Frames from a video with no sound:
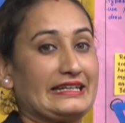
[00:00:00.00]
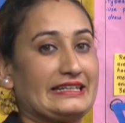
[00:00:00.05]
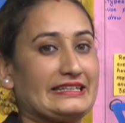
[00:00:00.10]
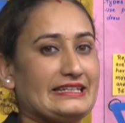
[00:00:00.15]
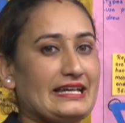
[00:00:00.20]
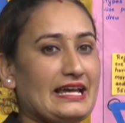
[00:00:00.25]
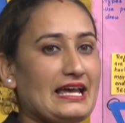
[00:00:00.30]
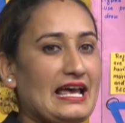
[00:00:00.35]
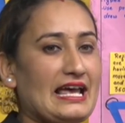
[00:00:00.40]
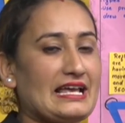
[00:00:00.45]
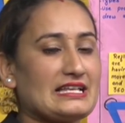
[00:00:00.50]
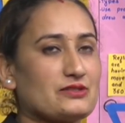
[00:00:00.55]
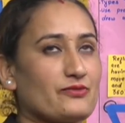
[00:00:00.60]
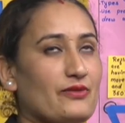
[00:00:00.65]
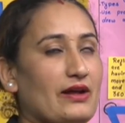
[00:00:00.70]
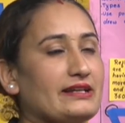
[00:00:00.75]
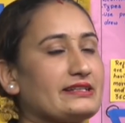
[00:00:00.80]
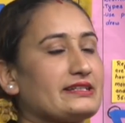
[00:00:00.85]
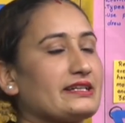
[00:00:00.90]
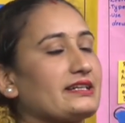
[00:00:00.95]
Yes,
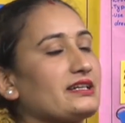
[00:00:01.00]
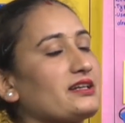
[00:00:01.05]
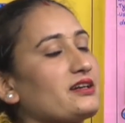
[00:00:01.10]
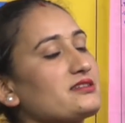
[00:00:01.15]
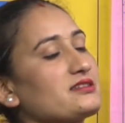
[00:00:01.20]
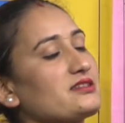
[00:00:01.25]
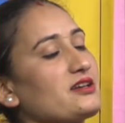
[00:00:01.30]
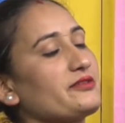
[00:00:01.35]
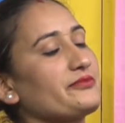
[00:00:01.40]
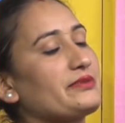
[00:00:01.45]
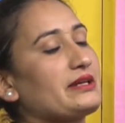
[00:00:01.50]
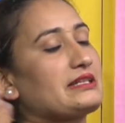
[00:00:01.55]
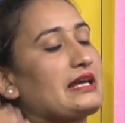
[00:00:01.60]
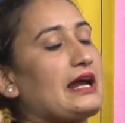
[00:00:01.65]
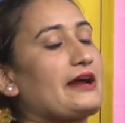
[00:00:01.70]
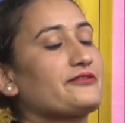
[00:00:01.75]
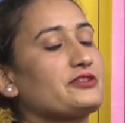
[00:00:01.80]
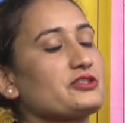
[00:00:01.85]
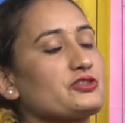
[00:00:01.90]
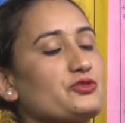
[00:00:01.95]
while taking a sun bath,
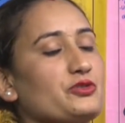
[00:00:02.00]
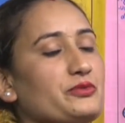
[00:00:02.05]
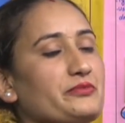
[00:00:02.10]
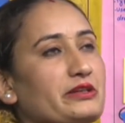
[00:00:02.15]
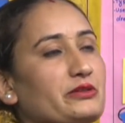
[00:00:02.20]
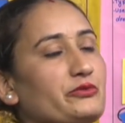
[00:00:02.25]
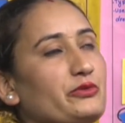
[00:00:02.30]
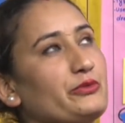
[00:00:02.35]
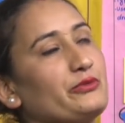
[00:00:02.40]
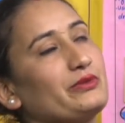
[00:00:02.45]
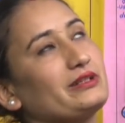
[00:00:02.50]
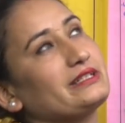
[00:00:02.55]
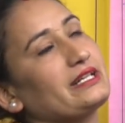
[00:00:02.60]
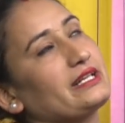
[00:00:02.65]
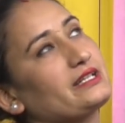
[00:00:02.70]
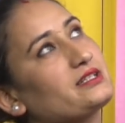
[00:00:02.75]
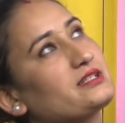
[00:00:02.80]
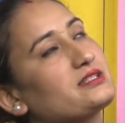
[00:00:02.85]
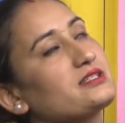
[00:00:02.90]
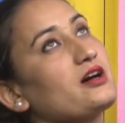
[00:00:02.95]
after swimming, we will
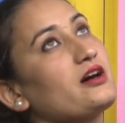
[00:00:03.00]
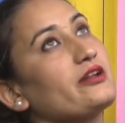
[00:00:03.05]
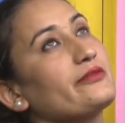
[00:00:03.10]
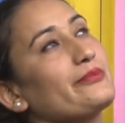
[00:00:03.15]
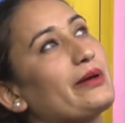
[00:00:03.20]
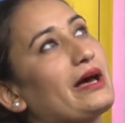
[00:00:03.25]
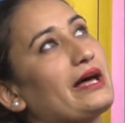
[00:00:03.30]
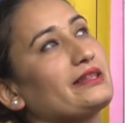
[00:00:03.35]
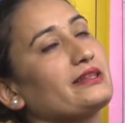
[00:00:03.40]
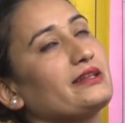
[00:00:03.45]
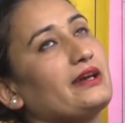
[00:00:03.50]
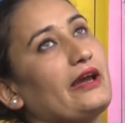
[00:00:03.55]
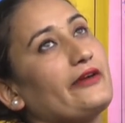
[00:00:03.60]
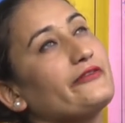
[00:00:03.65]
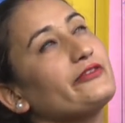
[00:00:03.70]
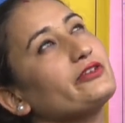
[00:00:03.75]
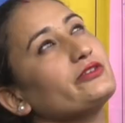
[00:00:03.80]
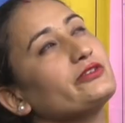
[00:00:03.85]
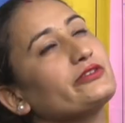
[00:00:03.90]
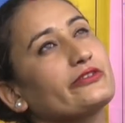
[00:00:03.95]
take the sun bath. Have
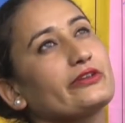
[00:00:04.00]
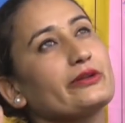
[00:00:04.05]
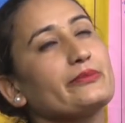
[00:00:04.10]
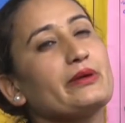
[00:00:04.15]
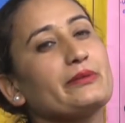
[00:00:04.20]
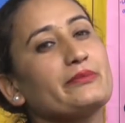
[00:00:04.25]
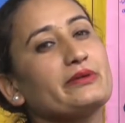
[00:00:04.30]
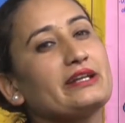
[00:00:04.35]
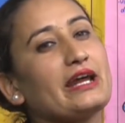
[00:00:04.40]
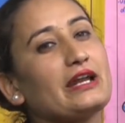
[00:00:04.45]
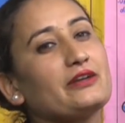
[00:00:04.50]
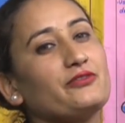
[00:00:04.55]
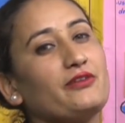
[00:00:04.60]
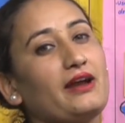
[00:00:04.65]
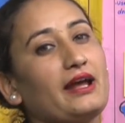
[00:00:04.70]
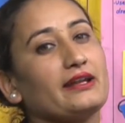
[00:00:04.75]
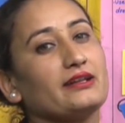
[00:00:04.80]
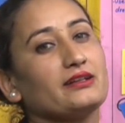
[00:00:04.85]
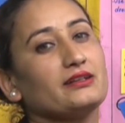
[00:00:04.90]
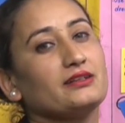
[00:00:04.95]
you remembered that
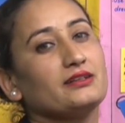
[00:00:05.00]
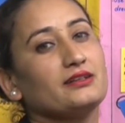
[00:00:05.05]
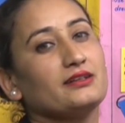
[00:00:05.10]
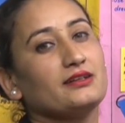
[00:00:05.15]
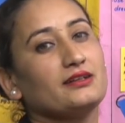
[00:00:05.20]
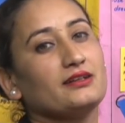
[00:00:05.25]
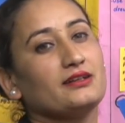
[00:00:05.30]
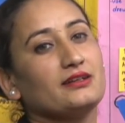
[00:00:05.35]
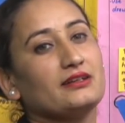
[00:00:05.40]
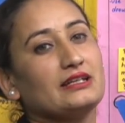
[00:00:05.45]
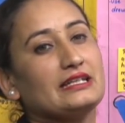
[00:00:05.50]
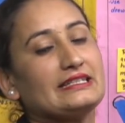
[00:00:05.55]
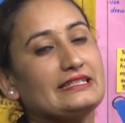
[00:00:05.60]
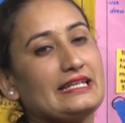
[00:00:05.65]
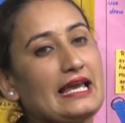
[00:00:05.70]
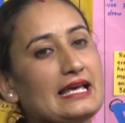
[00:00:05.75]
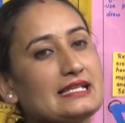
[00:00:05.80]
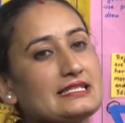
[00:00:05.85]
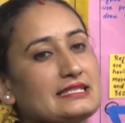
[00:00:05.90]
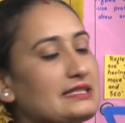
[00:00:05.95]
one?
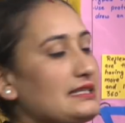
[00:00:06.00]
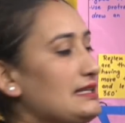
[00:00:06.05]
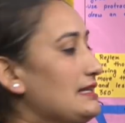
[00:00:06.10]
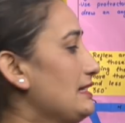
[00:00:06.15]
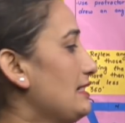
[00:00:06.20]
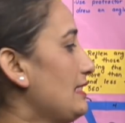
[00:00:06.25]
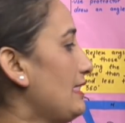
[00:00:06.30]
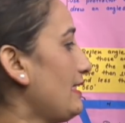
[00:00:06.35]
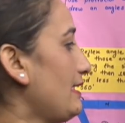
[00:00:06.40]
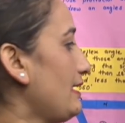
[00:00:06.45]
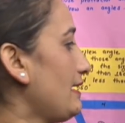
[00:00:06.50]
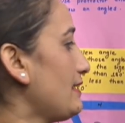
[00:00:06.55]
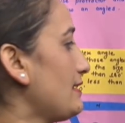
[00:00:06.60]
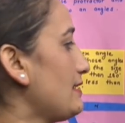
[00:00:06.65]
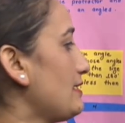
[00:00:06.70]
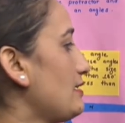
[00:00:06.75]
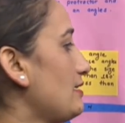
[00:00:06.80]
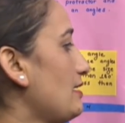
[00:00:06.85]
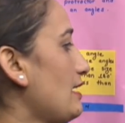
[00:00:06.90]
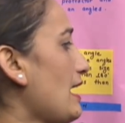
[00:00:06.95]
Yes.
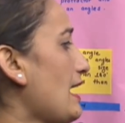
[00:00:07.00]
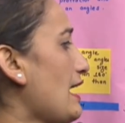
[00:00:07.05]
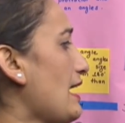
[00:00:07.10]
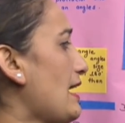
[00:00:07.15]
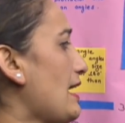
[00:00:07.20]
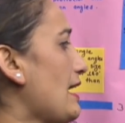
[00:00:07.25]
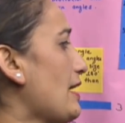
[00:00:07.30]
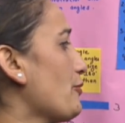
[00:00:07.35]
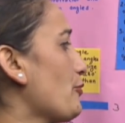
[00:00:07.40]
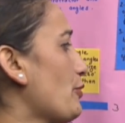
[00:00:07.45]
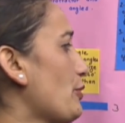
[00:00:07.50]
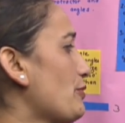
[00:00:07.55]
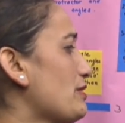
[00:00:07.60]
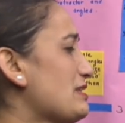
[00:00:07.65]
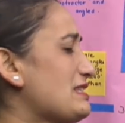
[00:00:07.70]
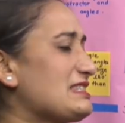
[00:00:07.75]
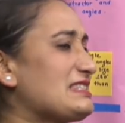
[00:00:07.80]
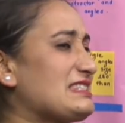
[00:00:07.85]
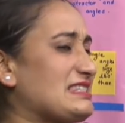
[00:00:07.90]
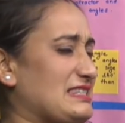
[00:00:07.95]
And we will
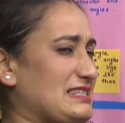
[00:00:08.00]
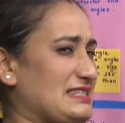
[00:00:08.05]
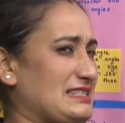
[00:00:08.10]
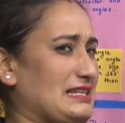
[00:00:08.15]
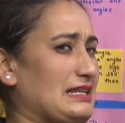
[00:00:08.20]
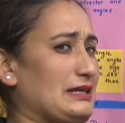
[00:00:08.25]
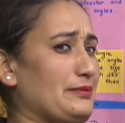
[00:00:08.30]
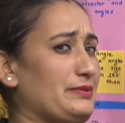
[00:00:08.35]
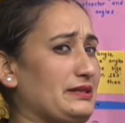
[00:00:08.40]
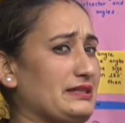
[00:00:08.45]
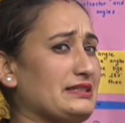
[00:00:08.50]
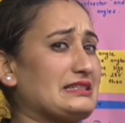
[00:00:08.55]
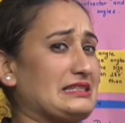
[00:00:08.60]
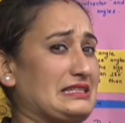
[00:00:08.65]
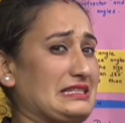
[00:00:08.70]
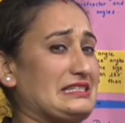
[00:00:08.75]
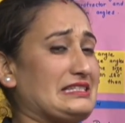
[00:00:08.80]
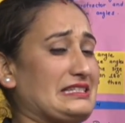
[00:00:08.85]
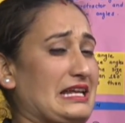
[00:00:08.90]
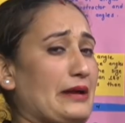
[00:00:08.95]
sleep in
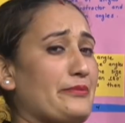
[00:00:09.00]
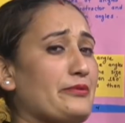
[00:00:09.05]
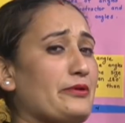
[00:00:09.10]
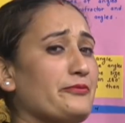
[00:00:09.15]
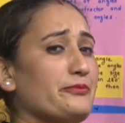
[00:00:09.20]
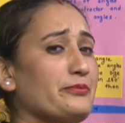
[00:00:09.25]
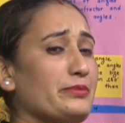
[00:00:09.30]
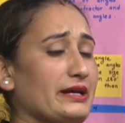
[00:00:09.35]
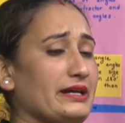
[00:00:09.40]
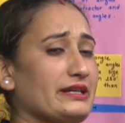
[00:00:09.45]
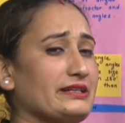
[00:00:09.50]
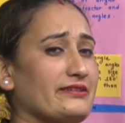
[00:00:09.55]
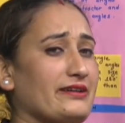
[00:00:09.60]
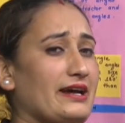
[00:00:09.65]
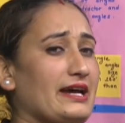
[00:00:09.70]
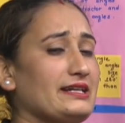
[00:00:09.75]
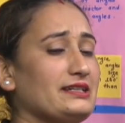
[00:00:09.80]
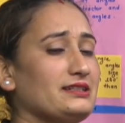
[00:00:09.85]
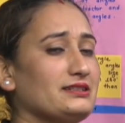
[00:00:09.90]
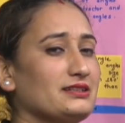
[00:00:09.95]
this type of bed,
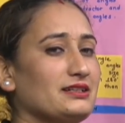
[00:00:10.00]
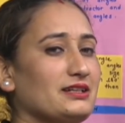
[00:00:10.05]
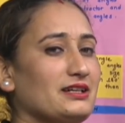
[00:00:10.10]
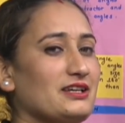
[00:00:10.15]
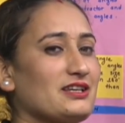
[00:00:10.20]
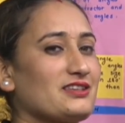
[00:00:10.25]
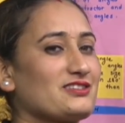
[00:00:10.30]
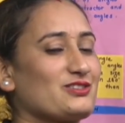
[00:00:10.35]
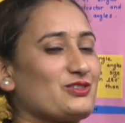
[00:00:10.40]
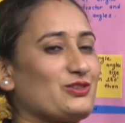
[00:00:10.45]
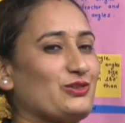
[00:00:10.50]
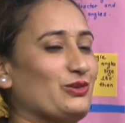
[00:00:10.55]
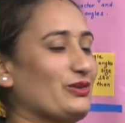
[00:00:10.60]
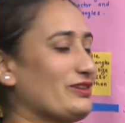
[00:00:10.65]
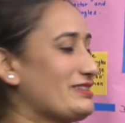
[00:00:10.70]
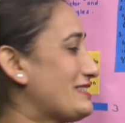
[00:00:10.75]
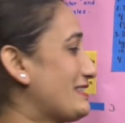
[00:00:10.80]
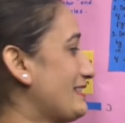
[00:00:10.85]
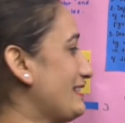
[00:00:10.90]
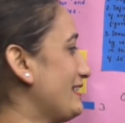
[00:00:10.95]
right? So,
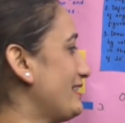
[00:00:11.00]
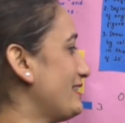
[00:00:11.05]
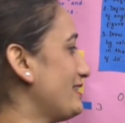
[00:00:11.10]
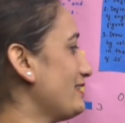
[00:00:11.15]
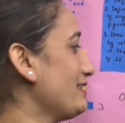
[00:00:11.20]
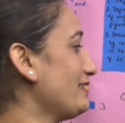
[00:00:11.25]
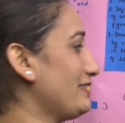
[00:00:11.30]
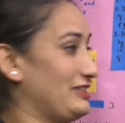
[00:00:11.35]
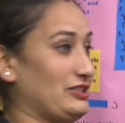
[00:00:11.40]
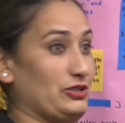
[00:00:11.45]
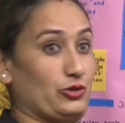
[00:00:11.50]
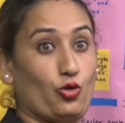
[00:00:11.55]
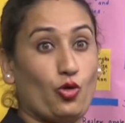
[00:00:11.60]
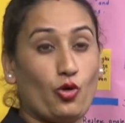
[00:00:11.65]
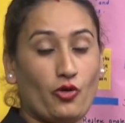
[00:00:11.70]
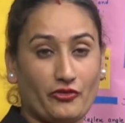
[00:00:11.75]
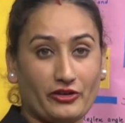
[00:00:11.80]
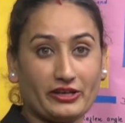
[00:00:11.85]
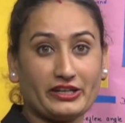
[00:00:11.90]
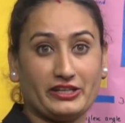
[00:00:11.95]
see here,
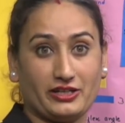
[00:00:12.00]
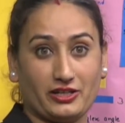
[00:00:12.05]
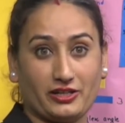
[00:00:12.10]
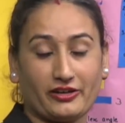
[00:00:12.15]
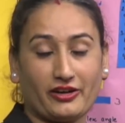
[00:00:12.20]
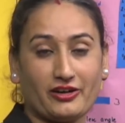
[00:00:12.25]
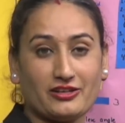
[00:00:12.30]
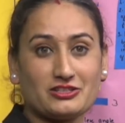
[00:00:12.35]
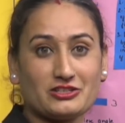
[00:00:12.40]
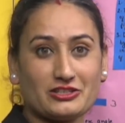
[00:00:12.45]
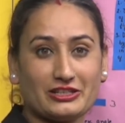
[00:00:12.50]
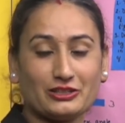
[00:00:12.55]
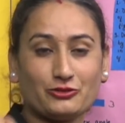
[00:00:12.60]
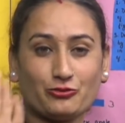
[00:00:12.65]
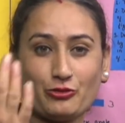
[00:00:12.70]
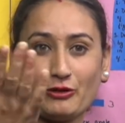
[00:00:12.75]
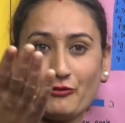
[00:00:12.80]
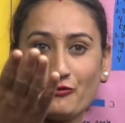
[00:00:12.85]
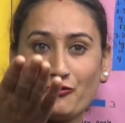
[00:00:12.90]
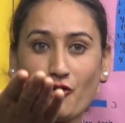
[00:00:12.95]
over here also it
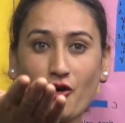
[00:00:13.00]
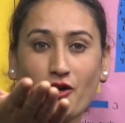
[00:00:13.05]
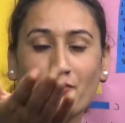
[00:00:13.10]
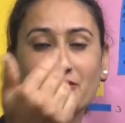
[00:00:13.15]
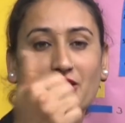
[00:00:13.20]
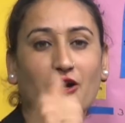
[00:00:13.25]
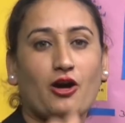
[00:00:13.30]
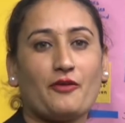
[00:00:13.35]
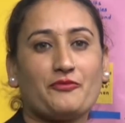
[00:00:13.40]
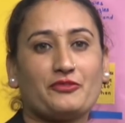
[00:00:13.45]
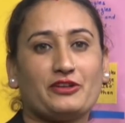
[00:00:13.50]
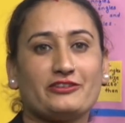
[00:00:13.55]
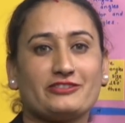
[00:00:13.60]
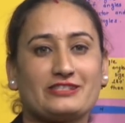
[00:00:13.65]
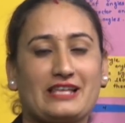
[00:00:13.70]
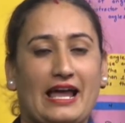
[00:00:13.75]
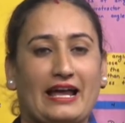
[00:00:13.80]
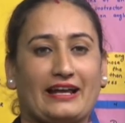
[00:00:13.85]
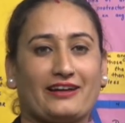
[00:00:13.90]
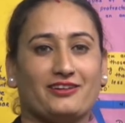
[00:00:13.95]
will form the obtuse
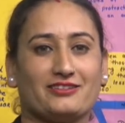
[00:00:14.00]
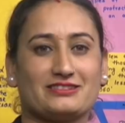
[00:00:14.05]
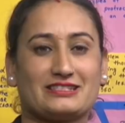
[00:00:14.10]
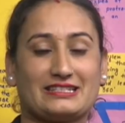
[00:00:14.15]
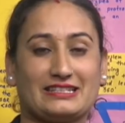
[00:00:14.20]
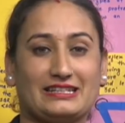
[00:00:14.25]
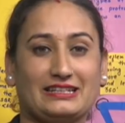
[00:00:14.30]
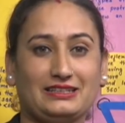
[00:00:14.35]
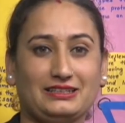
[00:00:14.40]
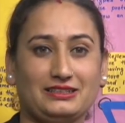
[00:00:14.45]
angle, see?